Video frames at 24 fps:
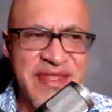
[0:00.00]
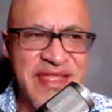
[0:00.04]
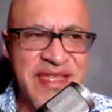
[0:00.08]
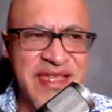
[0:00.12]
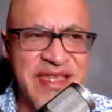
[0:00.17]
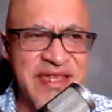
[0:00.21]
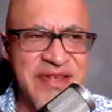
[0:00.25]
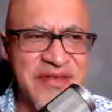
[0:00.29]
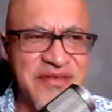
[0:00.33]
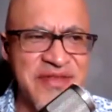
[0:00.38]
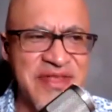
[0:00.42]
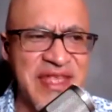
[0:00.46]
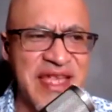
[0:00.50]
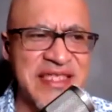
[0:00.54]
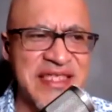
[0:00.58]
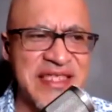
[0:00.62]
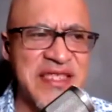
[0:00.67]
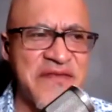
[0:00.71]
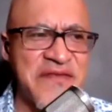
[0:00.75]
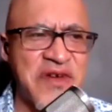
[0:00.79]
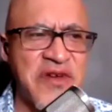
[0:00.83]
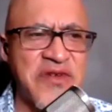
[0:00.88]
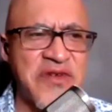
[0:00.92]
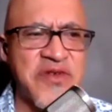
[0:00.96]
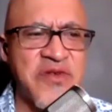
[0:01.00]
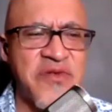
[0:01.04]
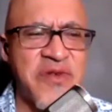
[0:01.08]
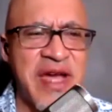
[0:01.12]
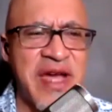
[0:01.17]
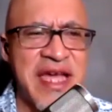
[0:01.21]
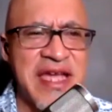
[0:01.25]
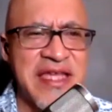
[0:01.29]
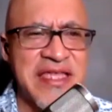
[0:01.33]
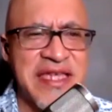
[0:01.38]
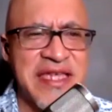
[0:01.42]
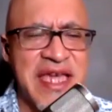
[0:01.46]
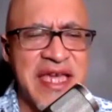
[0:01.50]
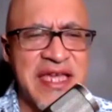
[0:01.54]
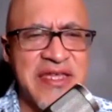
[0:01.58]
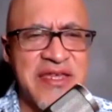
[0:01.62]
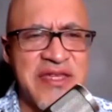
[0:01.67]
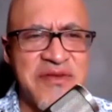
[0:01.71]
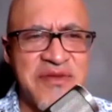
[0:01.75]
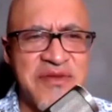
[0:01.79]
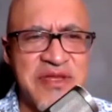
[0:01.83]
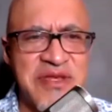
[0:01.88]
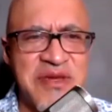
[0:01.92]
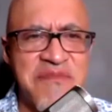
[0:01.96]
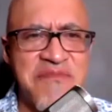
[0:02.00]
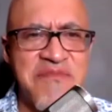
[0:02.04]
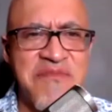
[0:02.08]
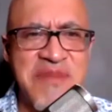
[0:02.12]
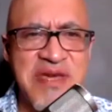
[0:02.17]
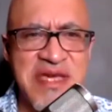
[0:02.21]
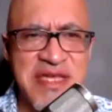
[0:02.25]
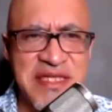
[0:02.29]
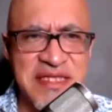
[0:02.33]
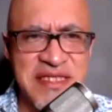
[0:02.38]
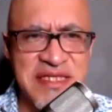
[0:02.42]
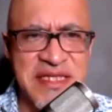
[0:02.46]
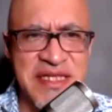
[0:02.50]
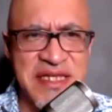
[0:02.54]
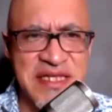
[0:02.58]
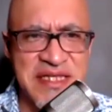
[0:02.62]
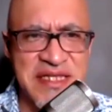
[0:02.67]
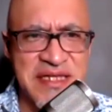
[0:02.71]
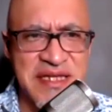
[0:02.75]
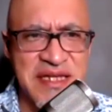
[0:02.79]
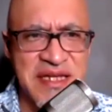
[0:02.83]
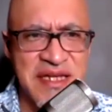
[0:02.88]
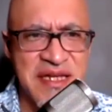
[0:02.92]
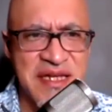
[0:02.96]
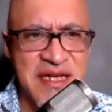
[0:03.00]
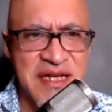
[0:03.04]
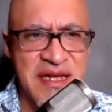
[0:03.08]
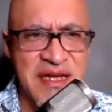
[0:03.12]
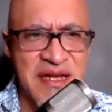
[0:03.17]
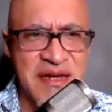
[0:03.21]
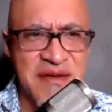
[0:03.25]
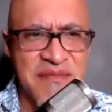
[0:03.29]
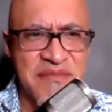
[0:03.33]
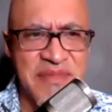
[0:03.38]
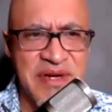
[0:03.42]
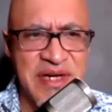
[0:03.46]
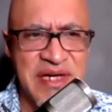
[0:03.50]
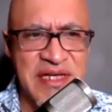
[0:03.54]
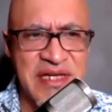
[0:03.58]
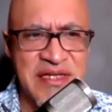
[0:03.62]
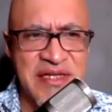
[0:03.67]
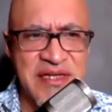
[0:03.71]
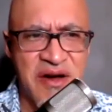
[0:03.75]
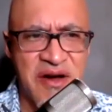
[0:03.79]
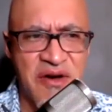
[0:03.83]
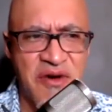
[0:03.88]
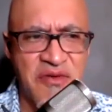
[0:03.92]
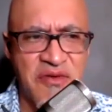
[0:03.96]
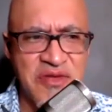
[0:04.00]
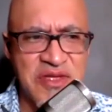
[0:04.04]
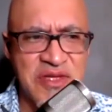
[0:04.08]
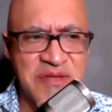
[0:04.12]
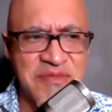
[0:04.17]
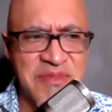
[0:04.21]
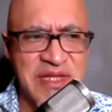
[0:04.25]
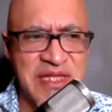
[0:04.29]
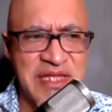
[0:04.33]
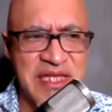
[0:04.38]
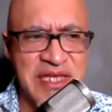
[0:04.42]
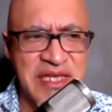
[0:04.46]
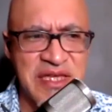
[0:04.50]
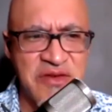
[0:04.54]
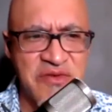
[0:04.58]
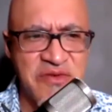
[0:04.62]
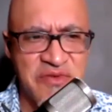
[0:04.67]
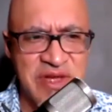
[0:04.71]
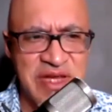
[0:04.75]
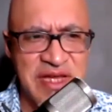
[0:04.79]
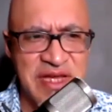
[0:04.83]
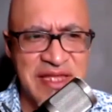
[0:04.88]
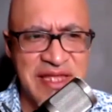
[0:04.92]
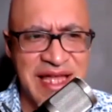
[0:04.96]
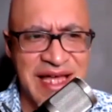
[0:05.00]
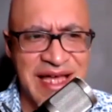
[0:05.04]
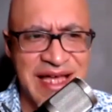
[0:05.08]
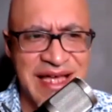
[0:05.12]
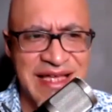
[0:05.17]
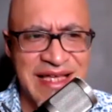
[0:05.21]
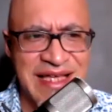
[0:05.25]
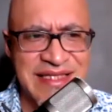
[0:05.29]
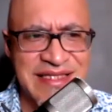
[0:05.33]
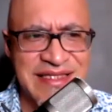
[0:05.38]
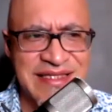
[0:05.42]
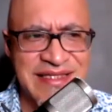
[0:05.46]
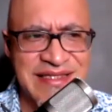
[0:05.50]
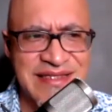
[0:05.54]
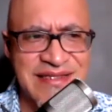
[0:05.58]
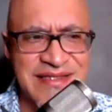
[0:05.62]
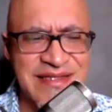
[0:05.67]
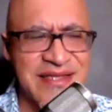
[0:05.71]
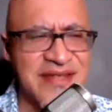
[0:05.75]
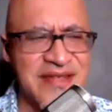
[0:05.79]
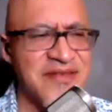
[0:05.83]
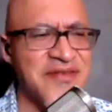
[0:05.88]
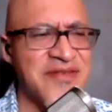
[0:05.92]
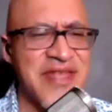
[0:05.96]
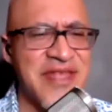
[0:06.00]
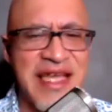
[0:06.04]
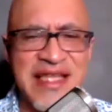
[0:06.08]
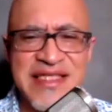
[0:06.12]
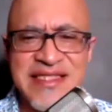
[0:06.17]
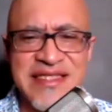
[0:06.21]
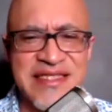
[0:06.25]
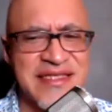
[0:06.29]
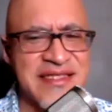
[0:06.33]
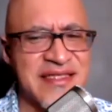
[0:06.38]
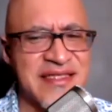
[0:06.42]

you know, that stuff goes away and you miss it. But ultimately you realize, no, that